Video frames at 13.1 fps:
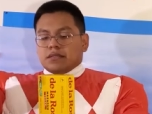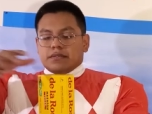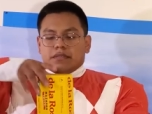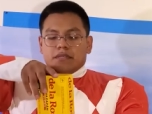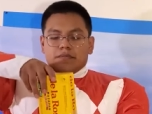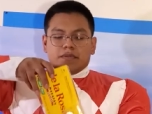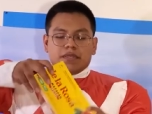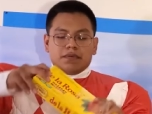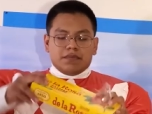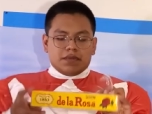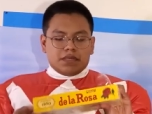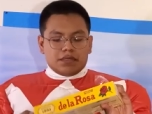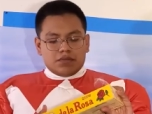And I believe
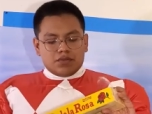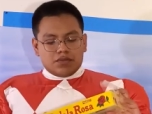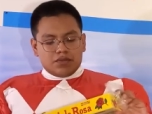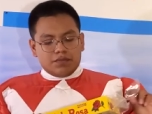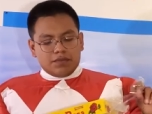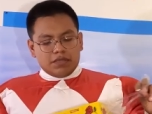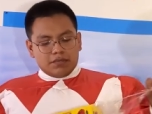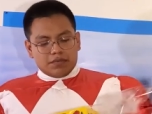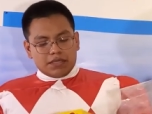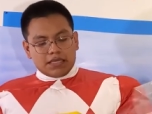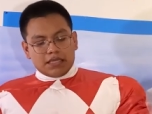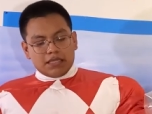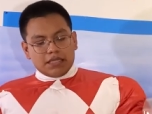you should be able to
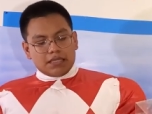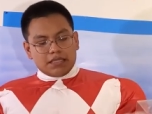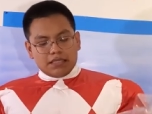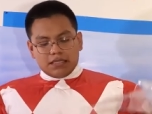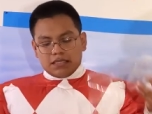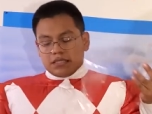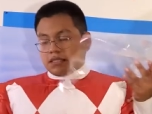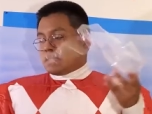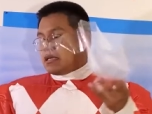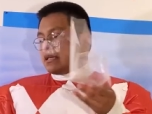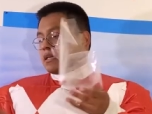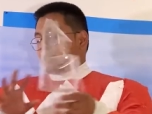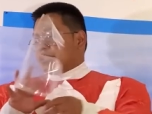get a lot of these
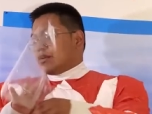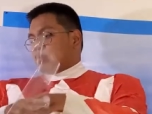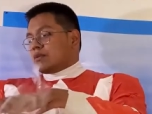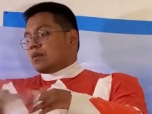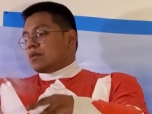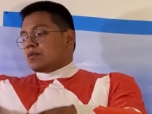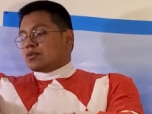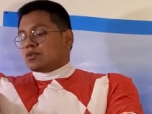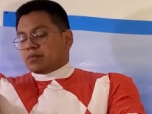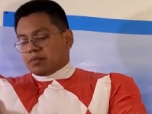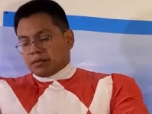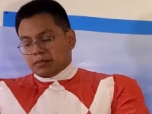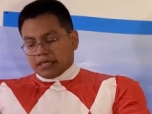in your local
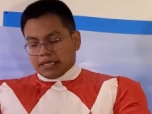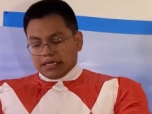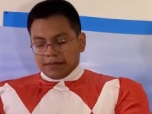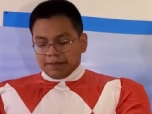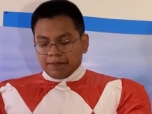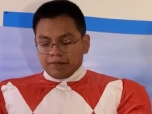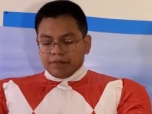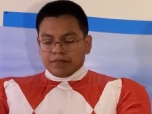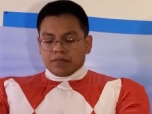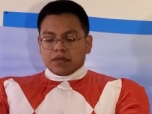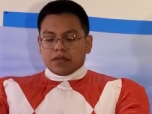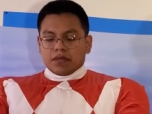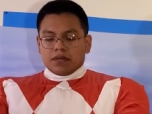supermarket.
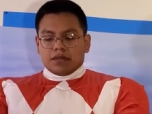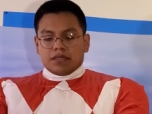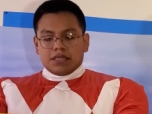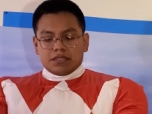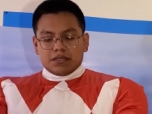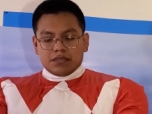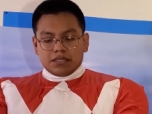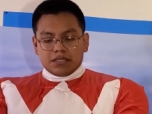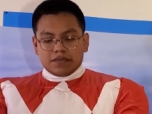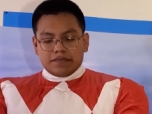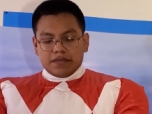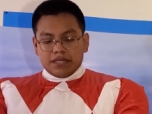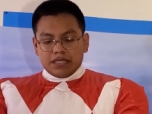Alright, so this is
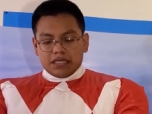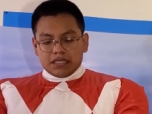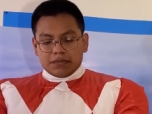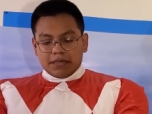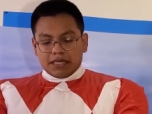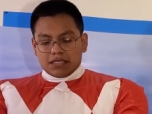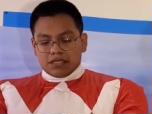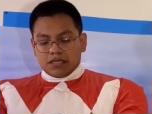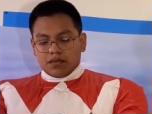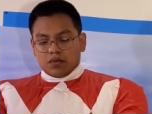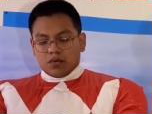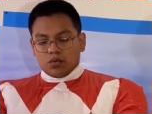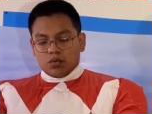very nice packaging.
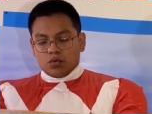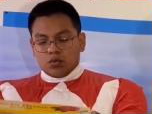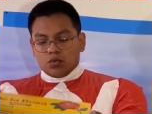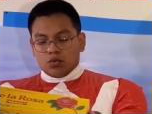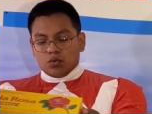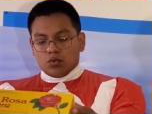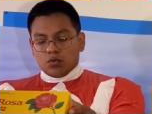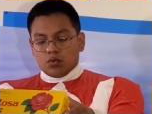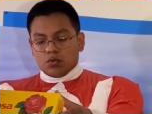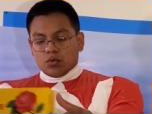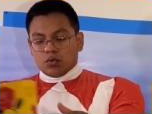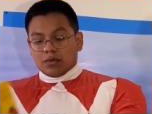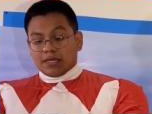
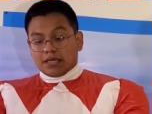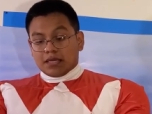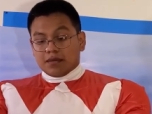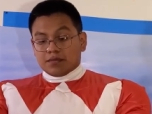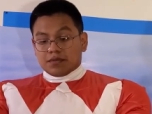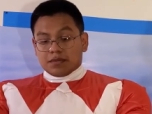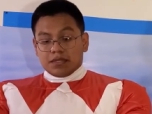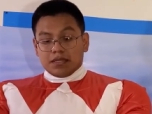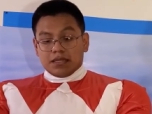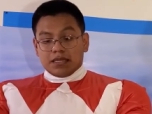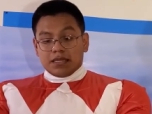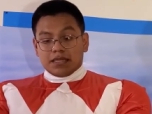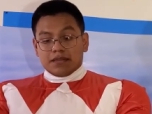Ooh, and it comes with a
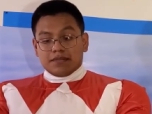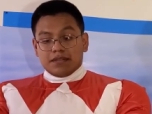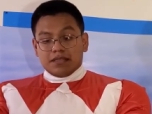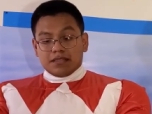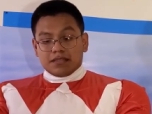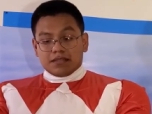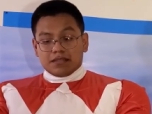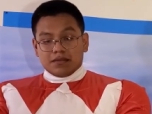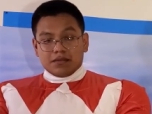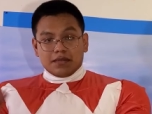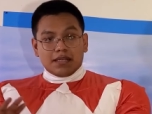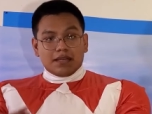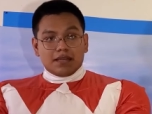lot of these. So
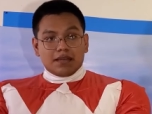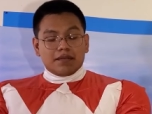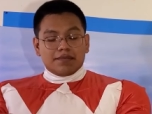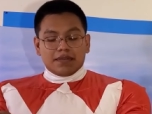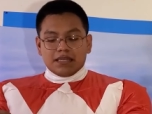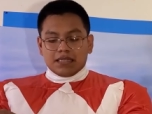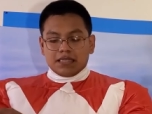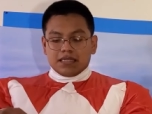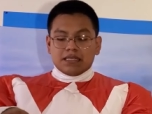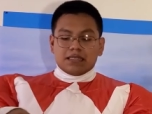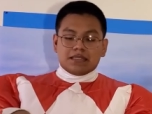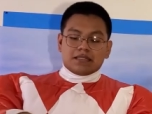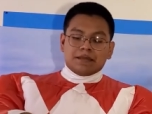I love eating
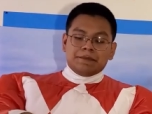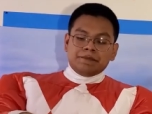these.